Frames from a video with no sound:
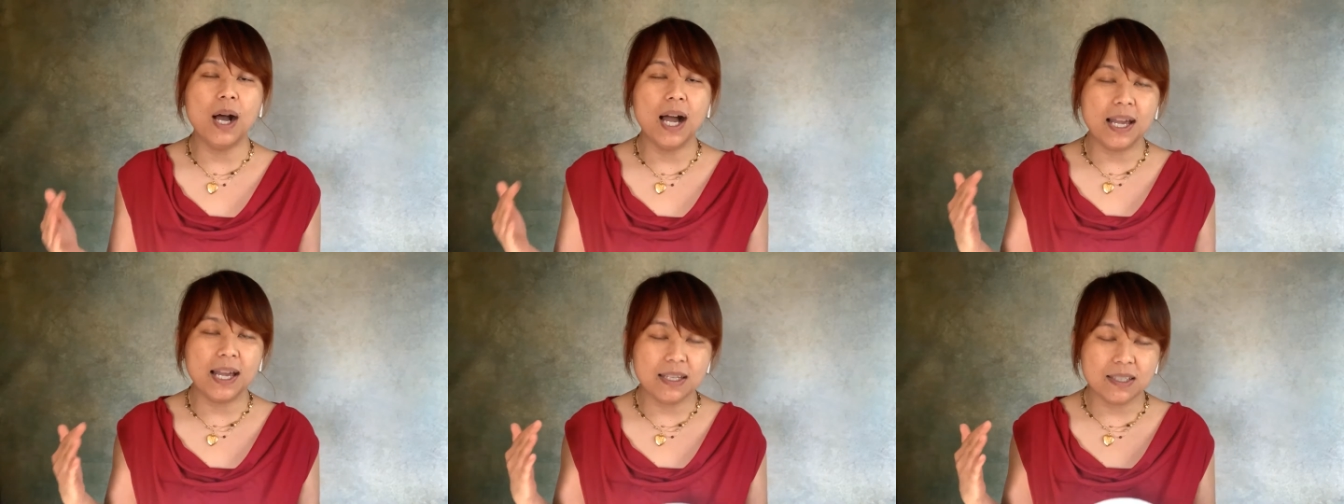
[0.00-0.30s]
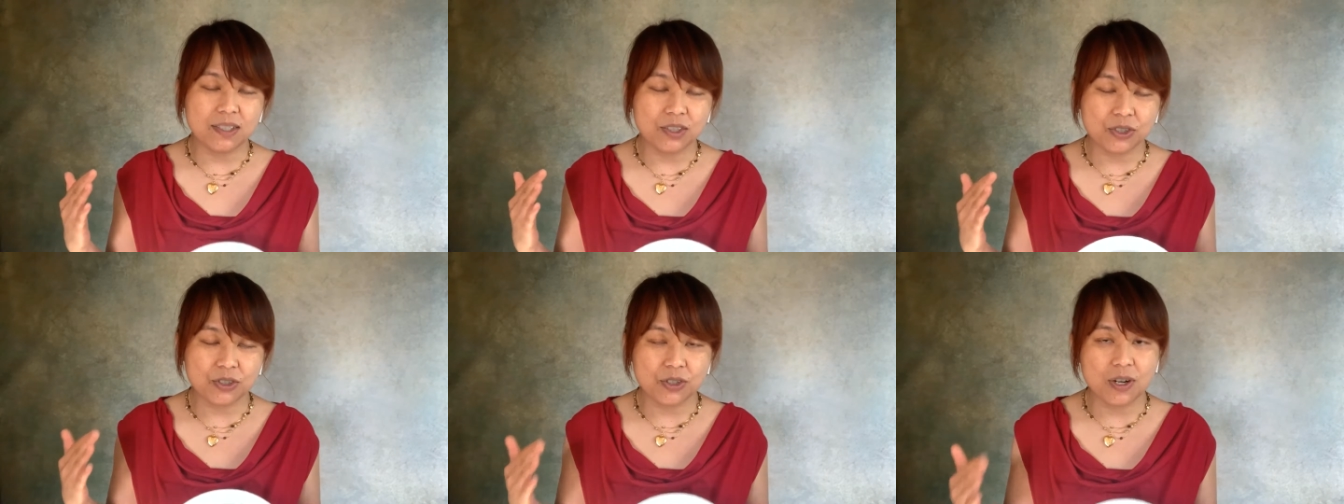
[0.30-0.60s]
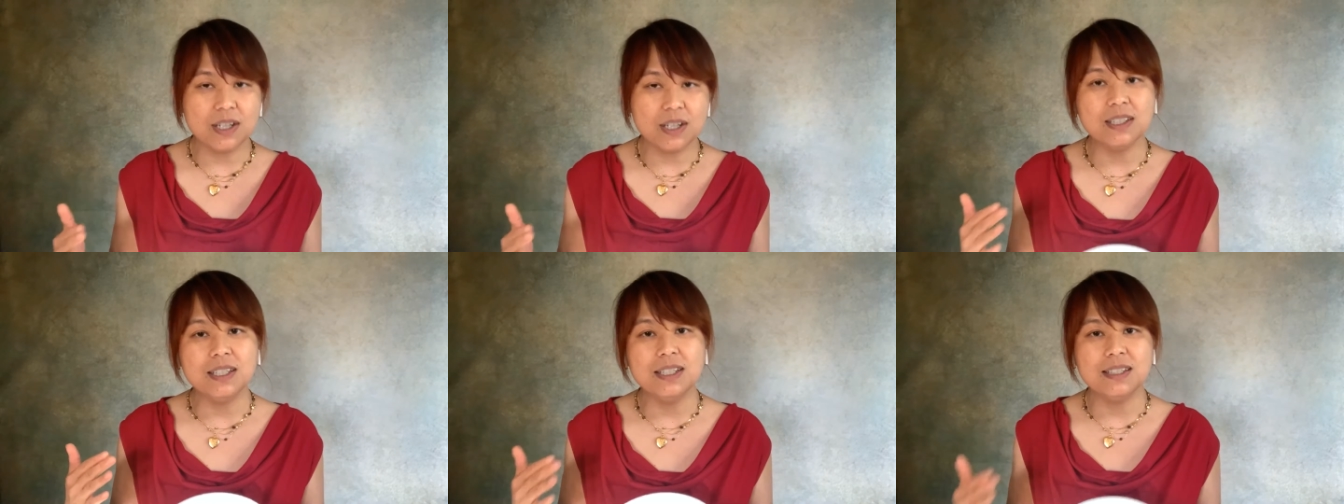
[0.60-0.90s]
I
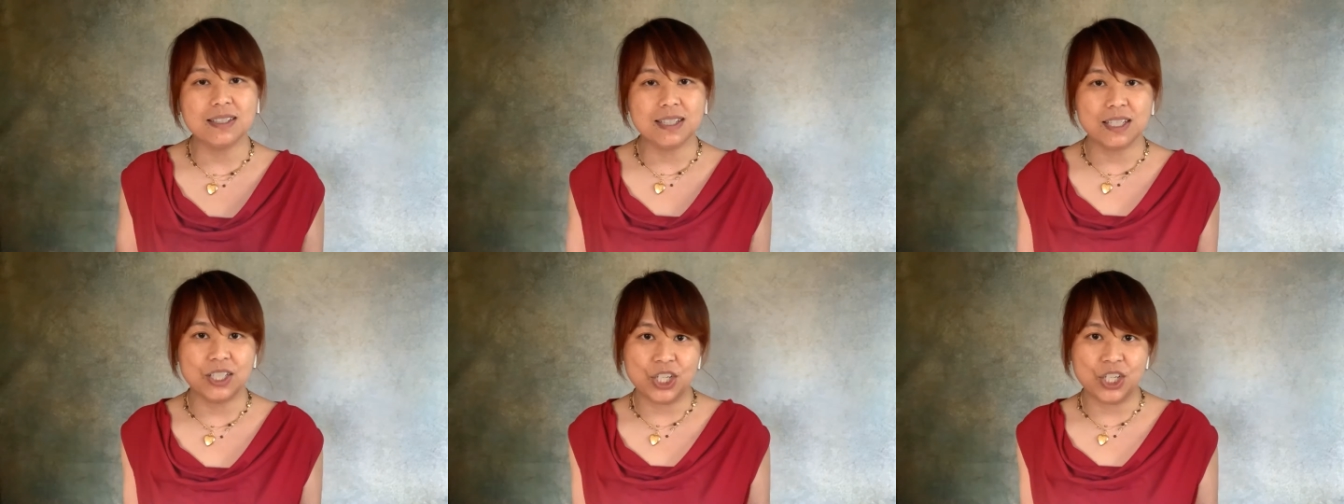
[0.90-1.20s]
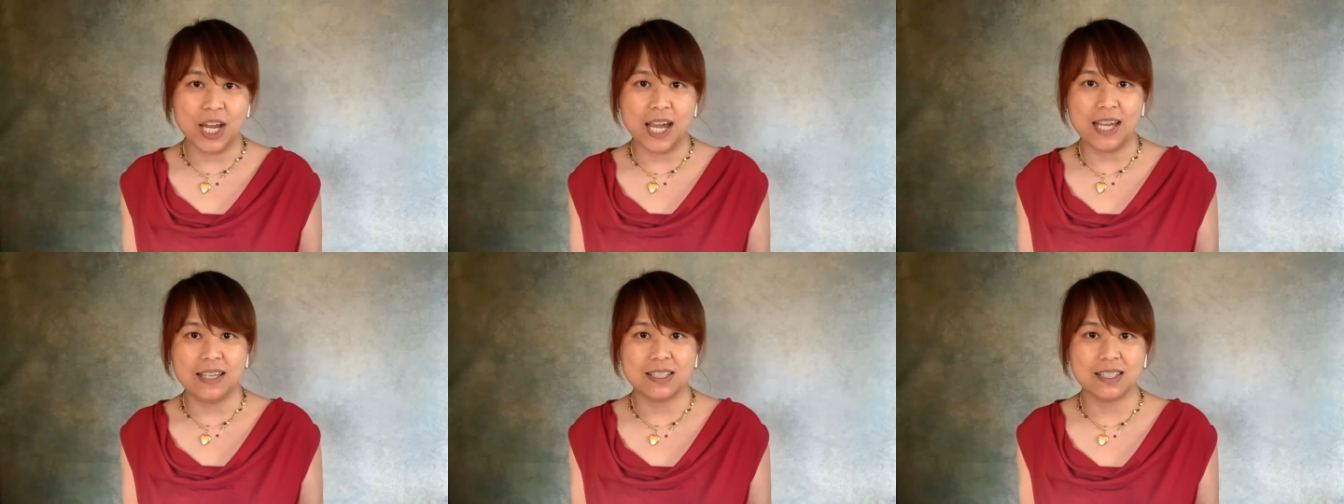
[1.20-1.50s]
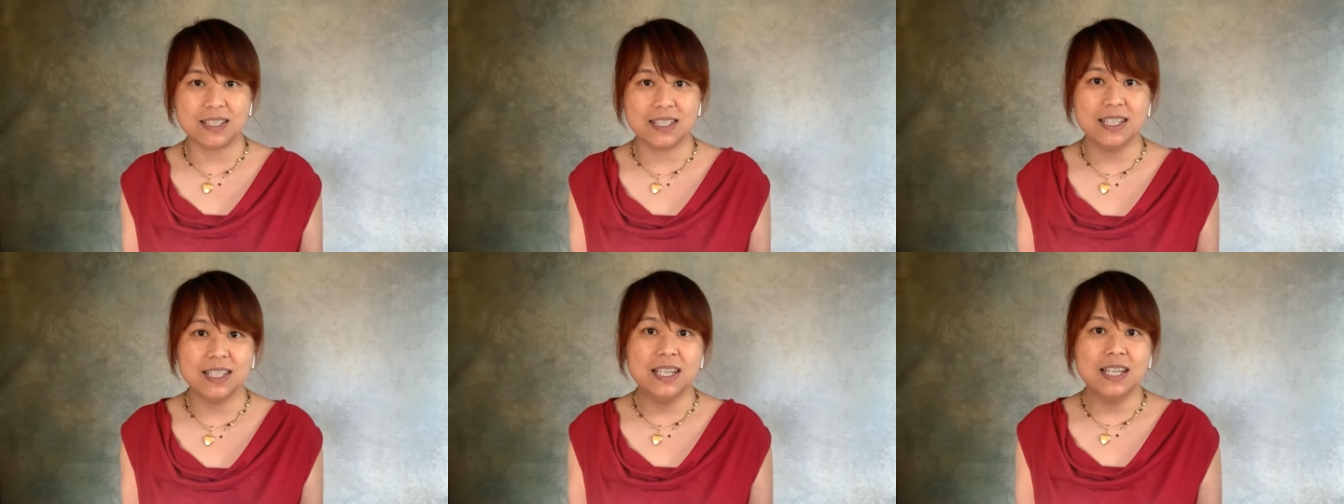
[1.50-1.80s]
strongly
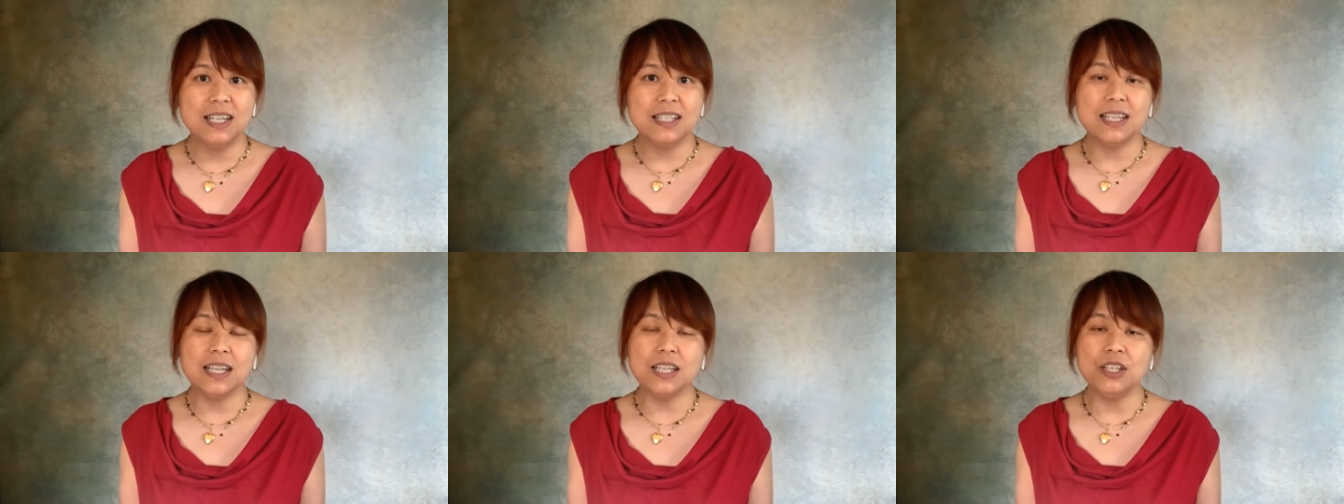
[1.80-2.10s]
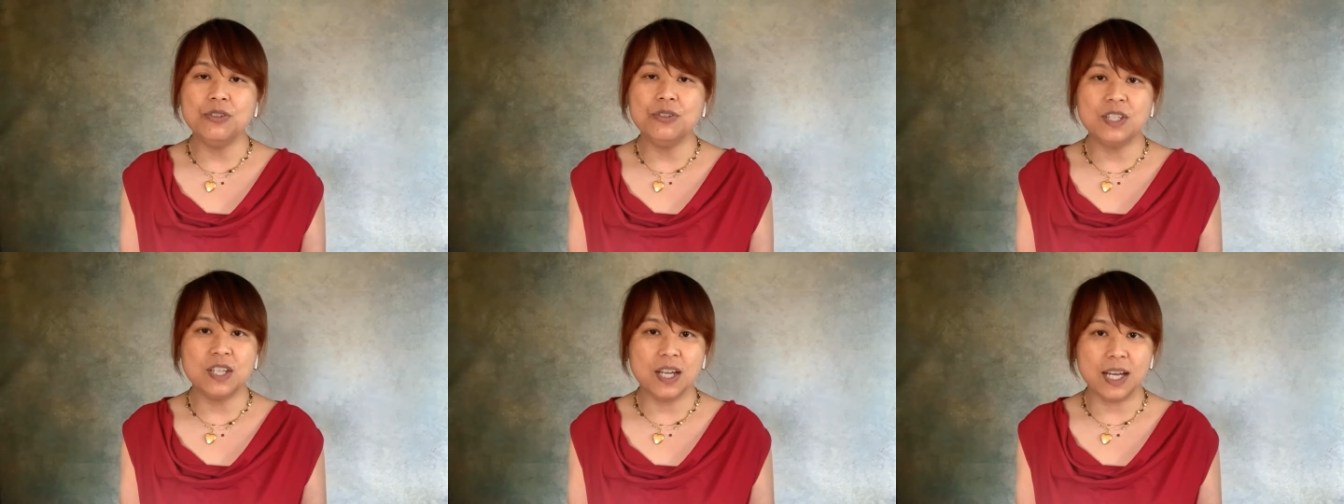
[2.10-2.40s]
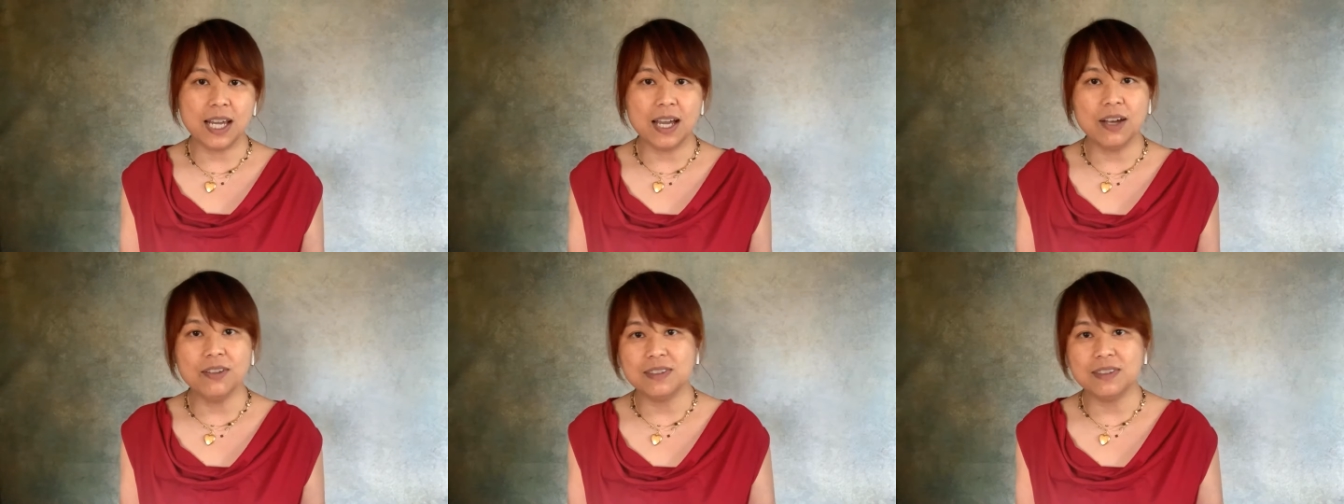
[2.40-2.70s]
suggest that you check
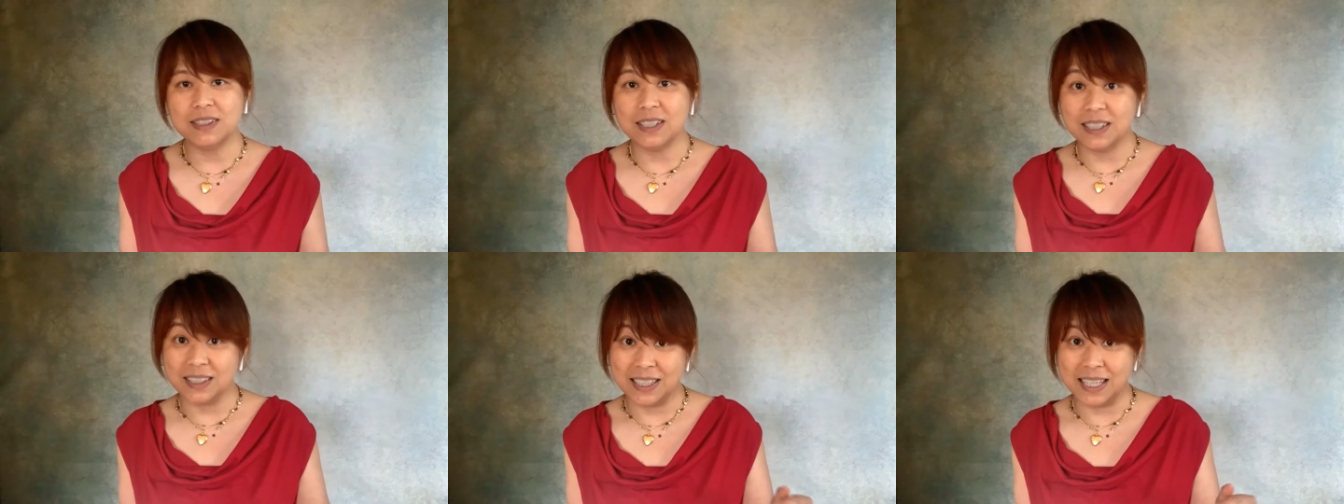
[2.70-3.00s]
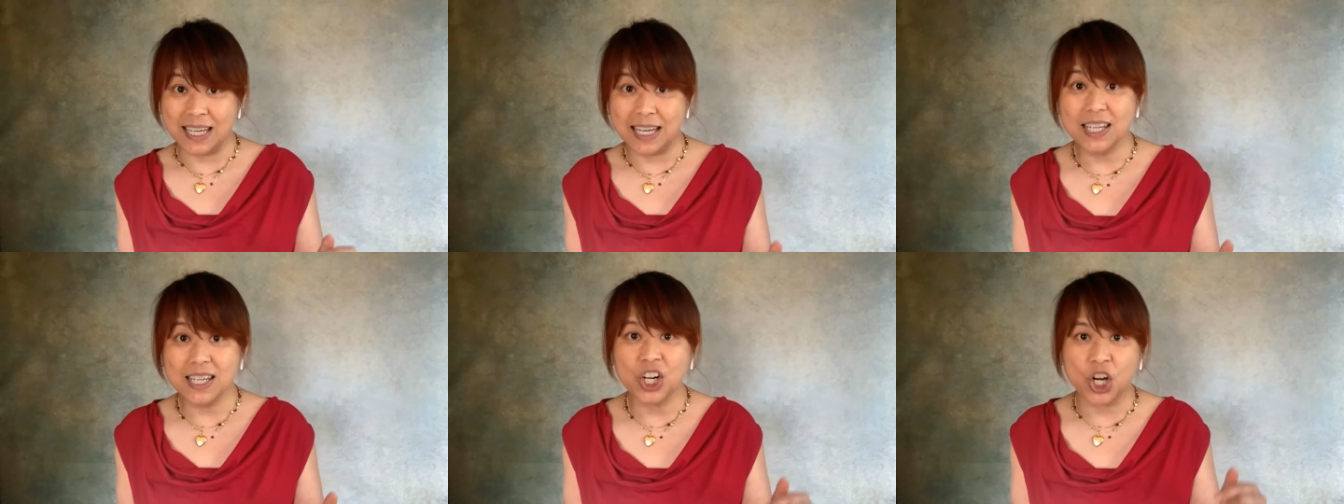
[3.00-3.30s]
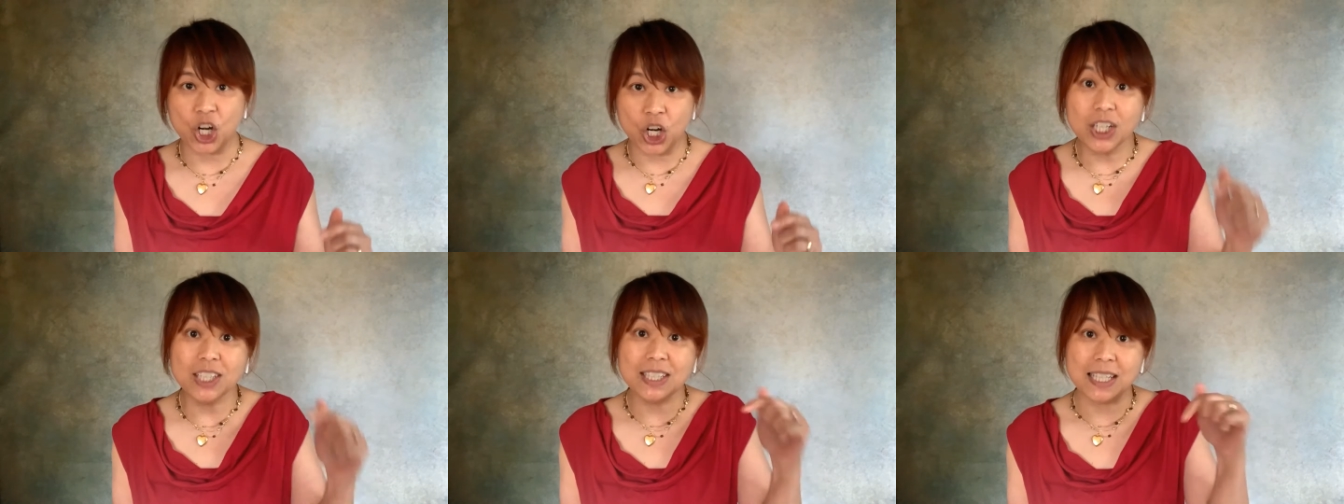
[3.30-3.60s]
out the link,
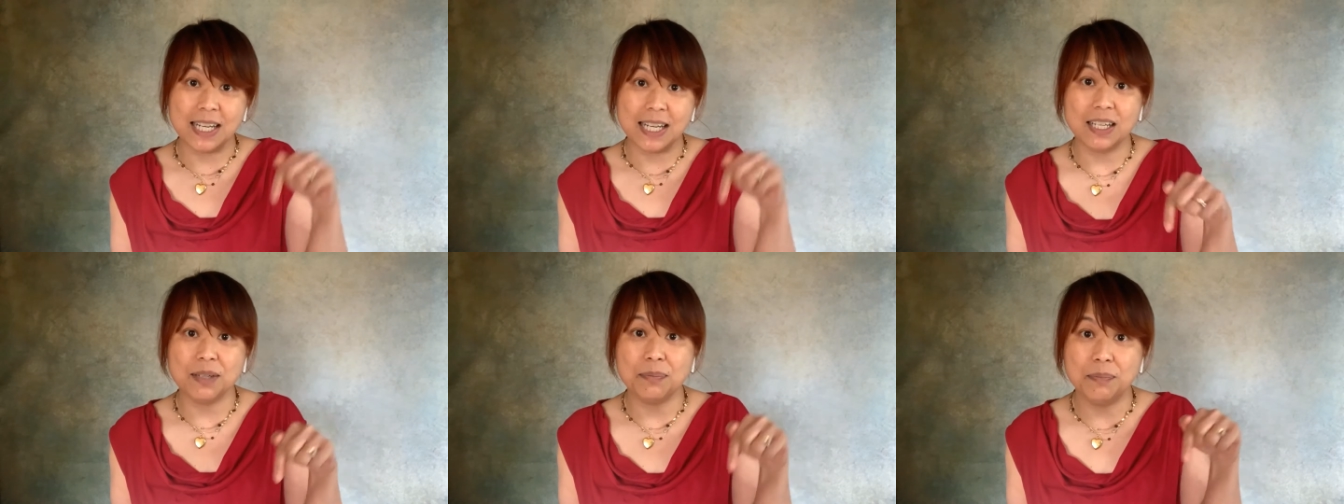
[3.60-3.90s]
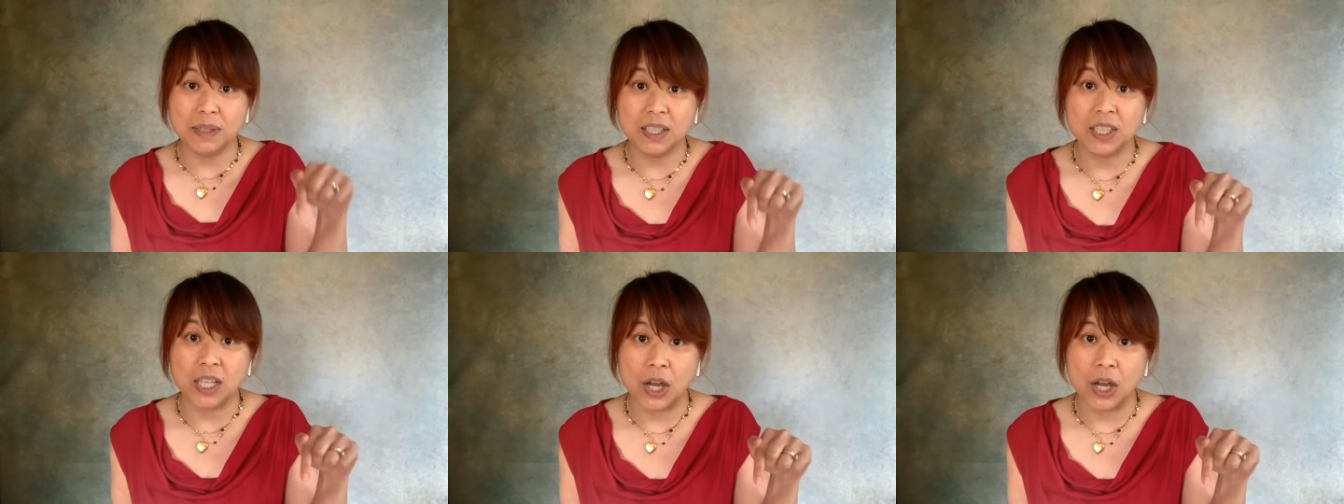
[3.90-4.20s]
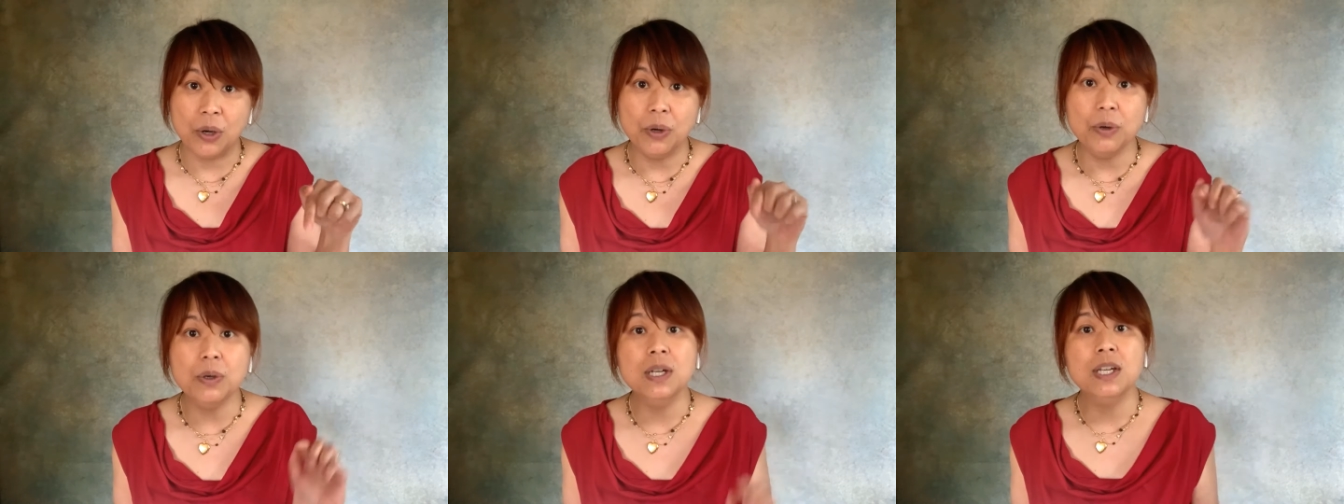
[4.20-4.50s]
her link
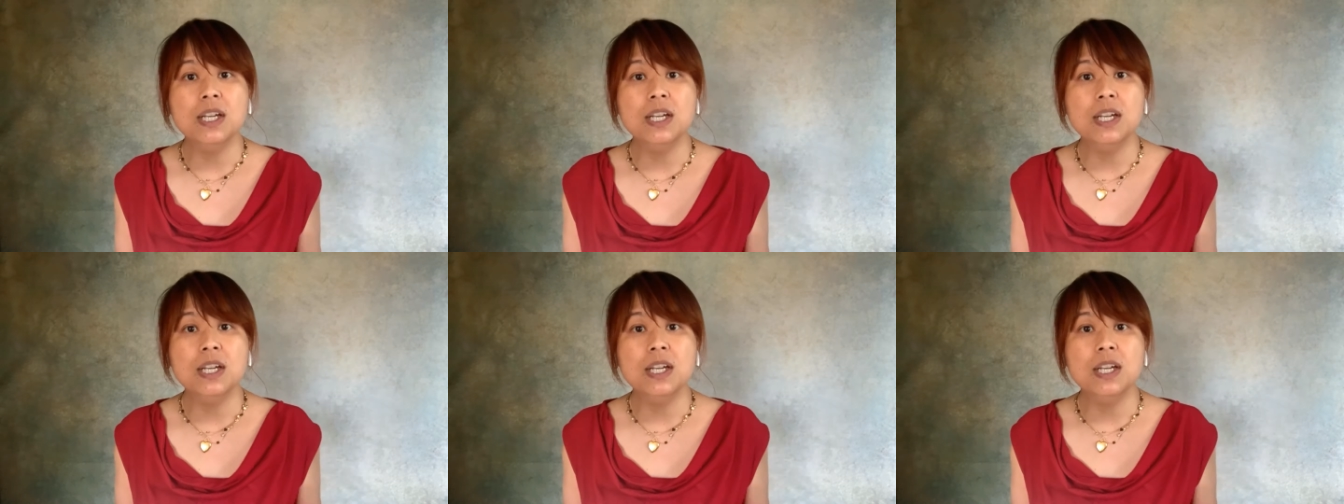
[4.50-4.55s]
below,